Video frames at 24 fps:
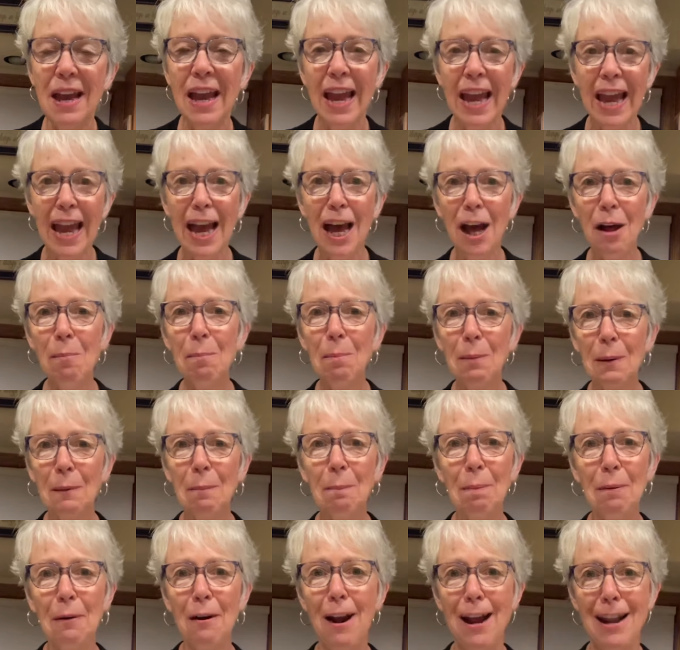helper
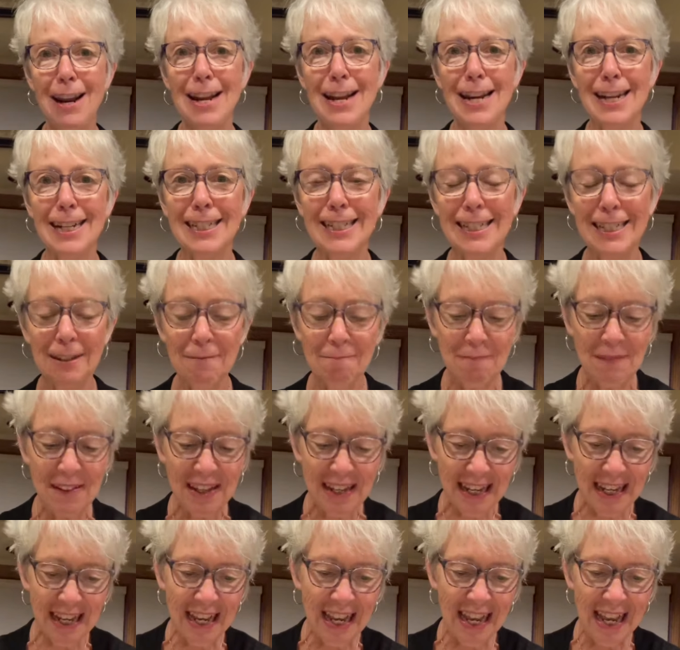products.
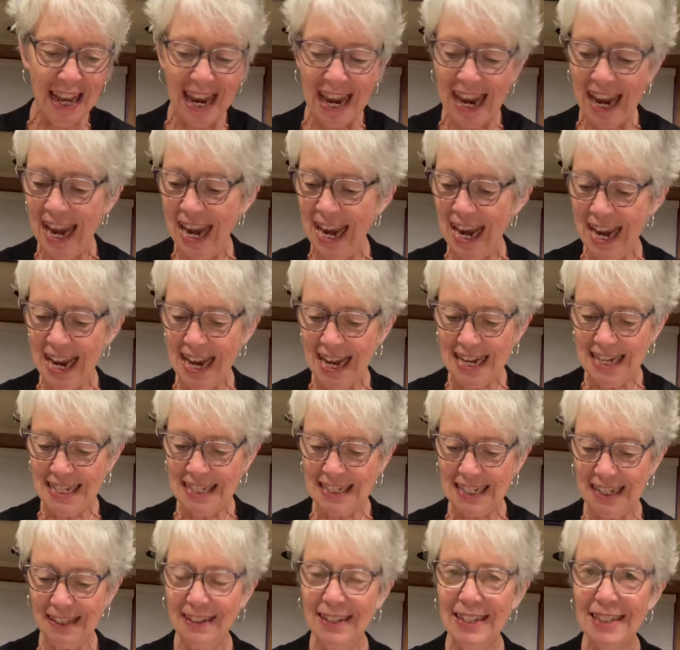And
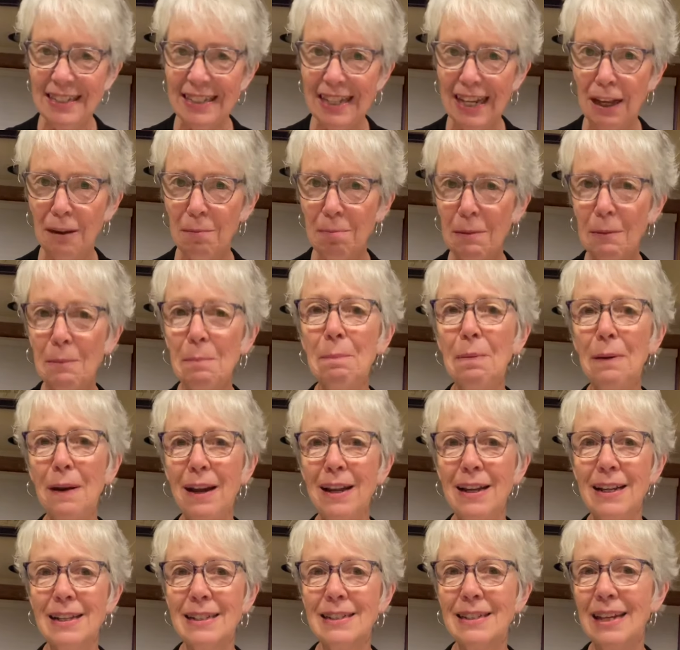these helper
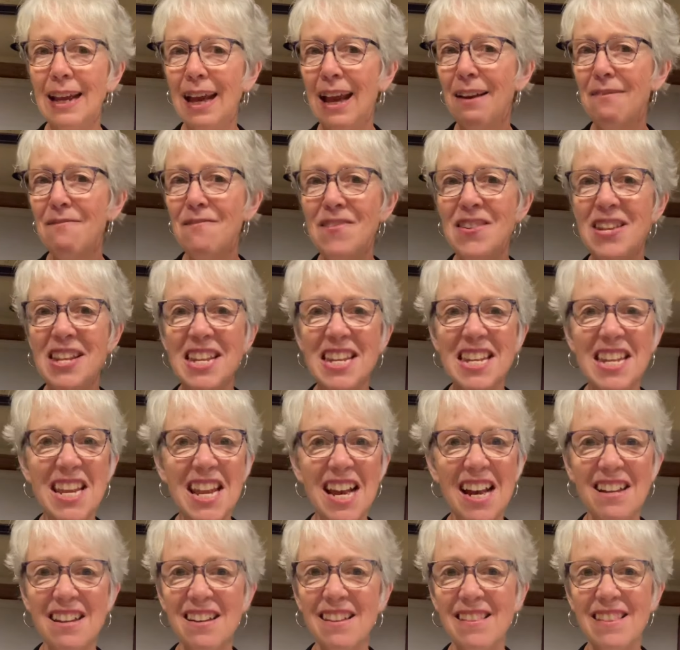products have
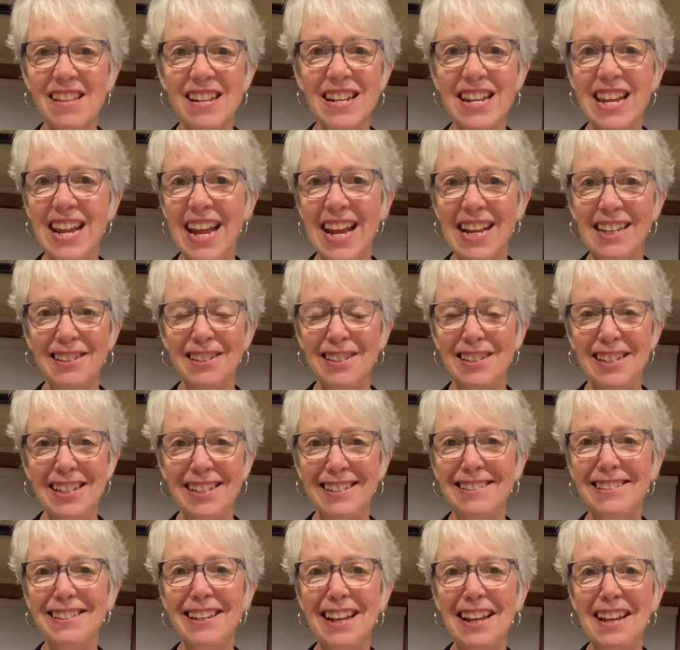none of the
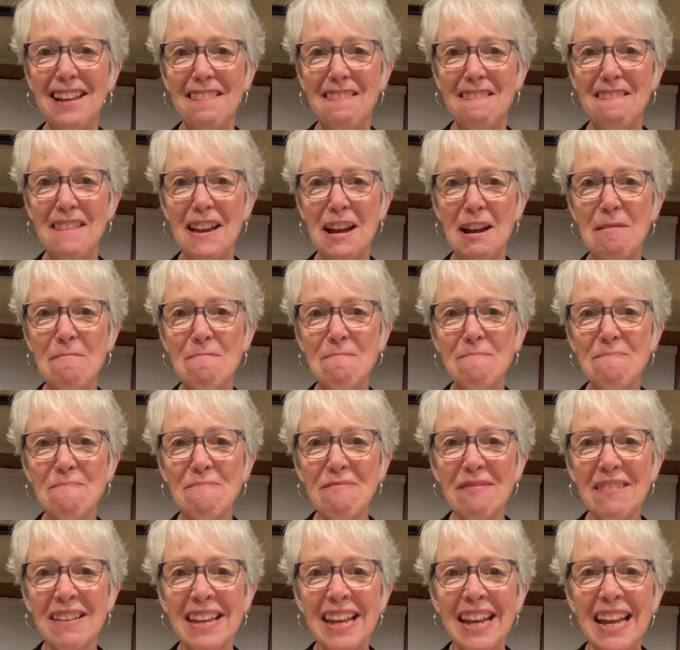nasties in them.
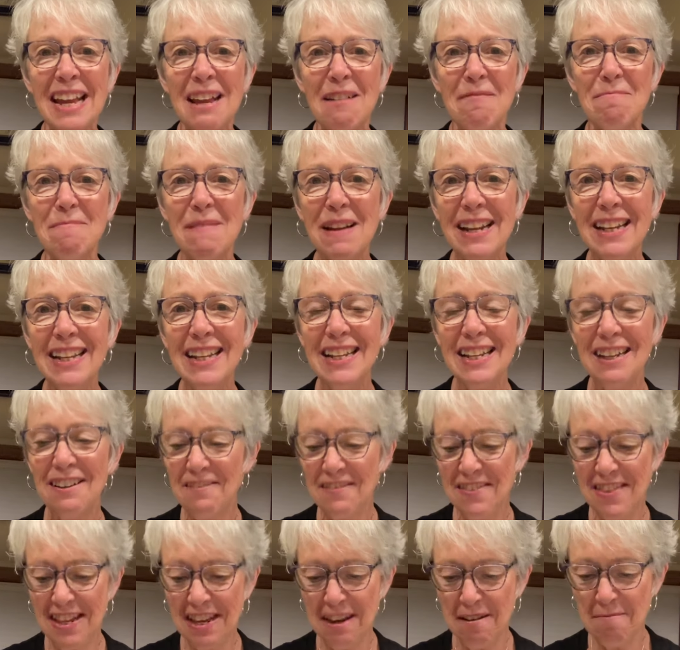Many
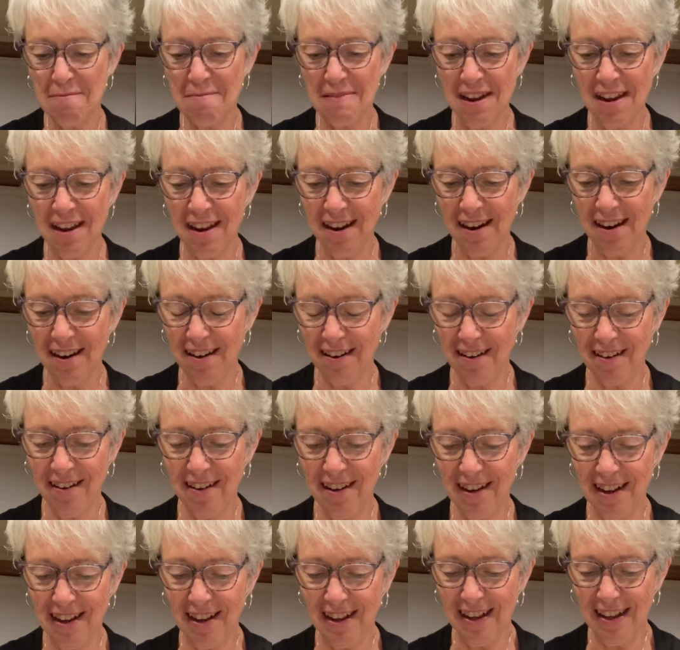of them are
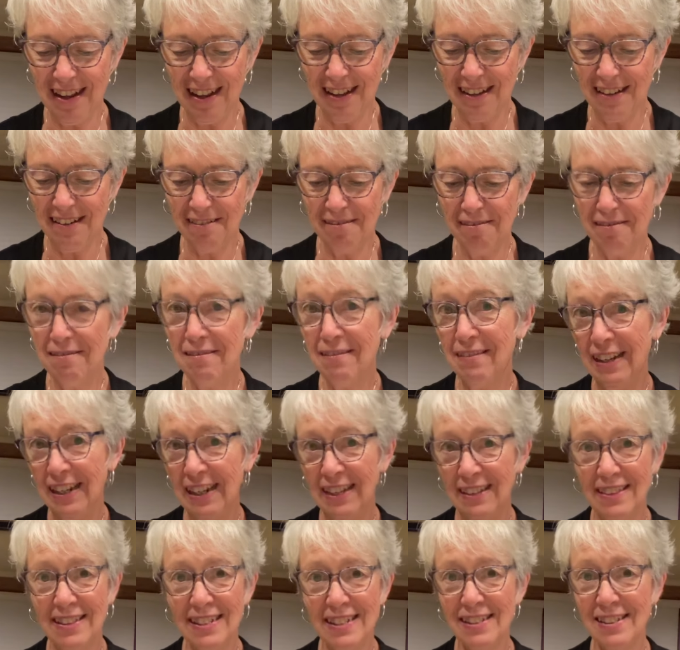
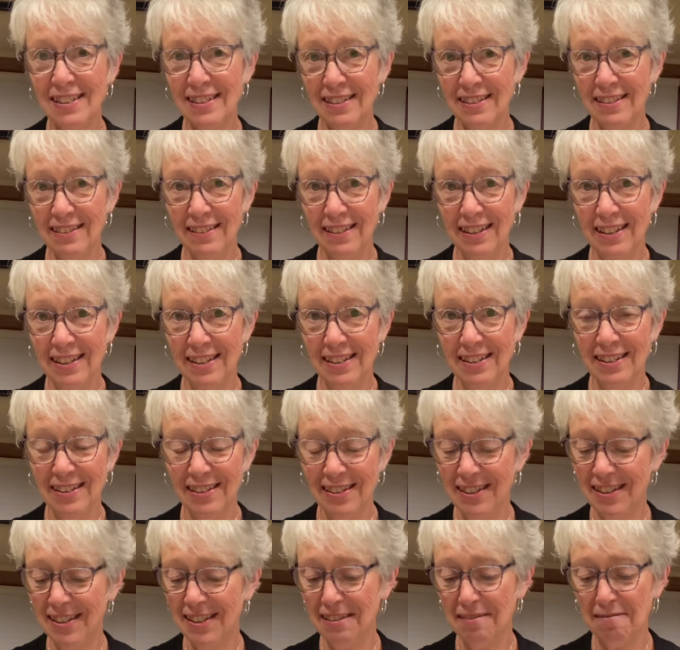like this
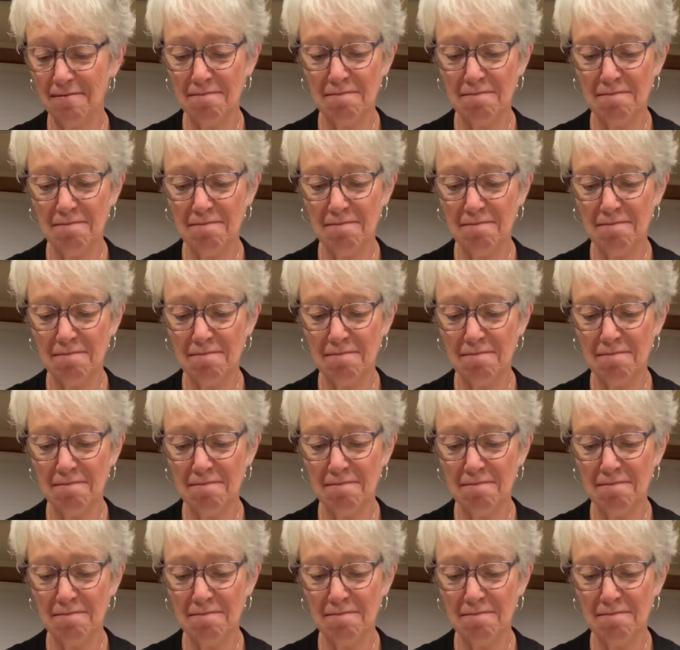is